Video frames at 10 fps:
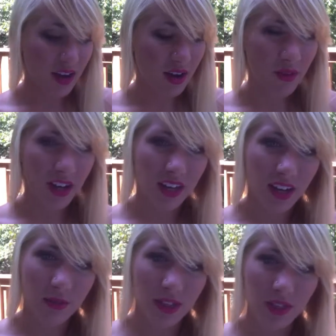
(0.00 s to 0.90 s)
Writing
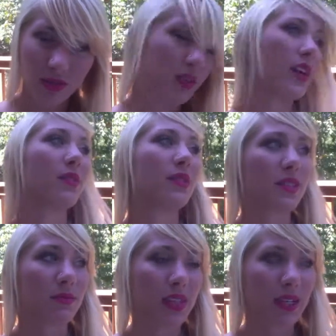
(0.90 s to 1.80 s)
down my story was
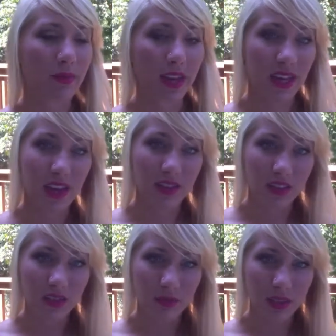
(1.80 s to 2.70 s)
something my
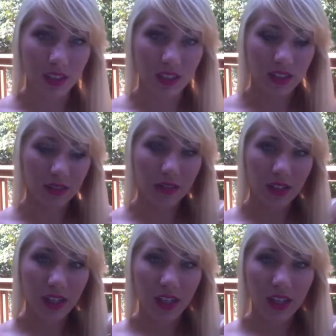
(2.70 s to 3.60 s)
counselor told me to do,
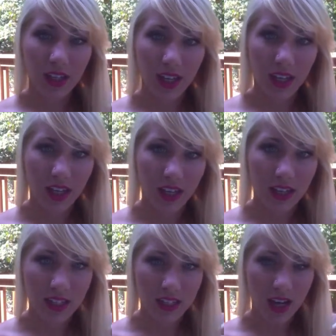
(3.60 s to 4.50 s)

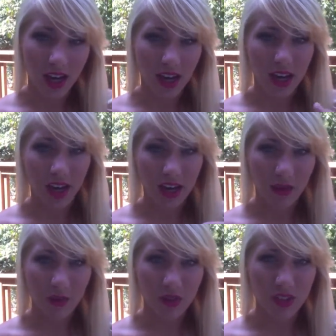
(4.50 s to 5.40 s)
and I
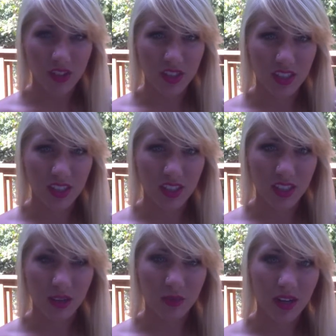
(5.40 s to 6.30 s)
would suggest it
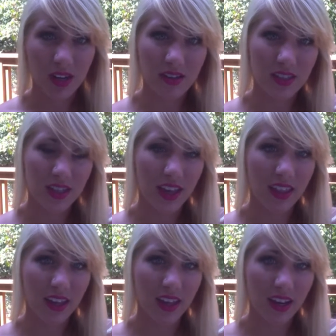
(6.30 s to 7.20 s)
to anyone else.
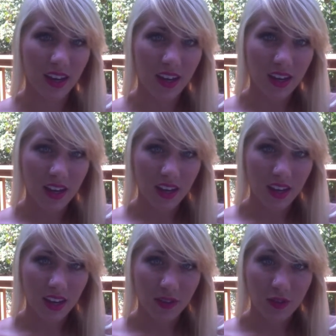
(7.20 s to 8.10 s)
And then
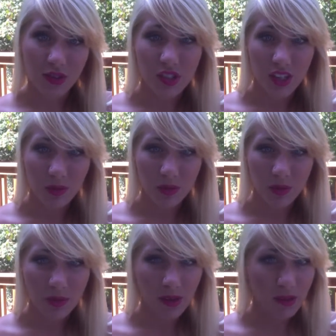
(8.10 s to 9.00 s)
if you share them
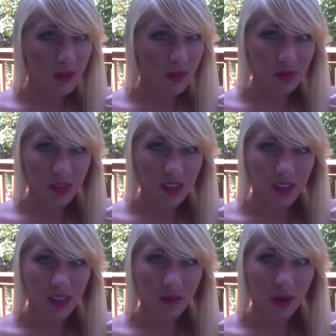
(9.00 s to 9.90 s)
with me, maybe we can
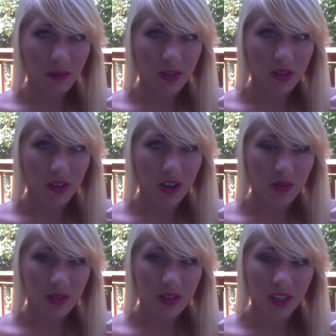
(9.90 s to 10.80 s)
get them published
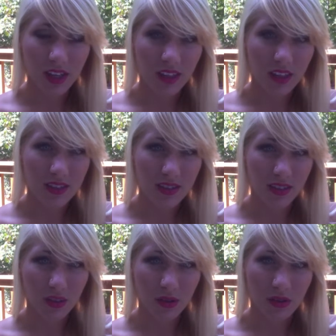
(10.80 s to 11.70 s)
anonymously. That's
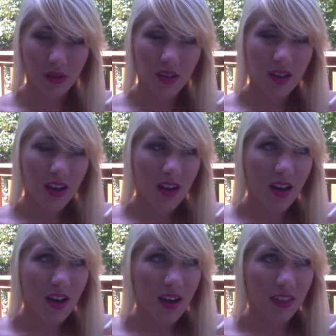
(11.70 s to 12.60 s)
the goal.
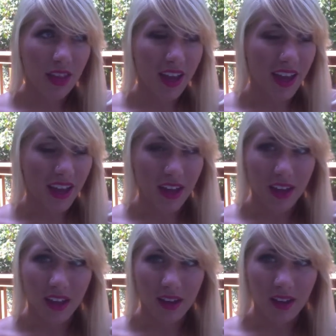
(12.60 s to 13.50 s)
that I
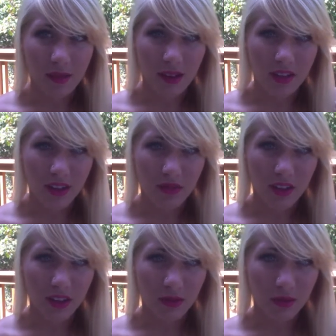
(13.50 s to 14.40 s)
and about 7
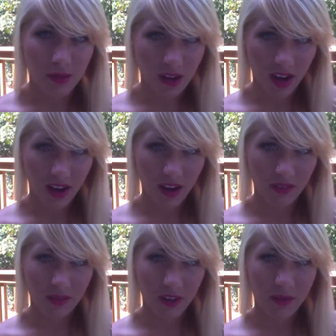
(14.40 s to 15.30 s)
other women
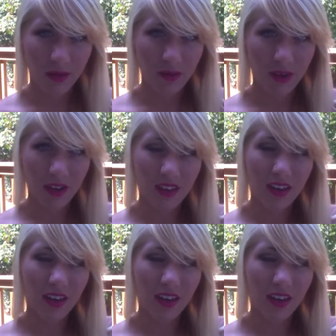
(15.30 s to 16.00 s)
have come up with.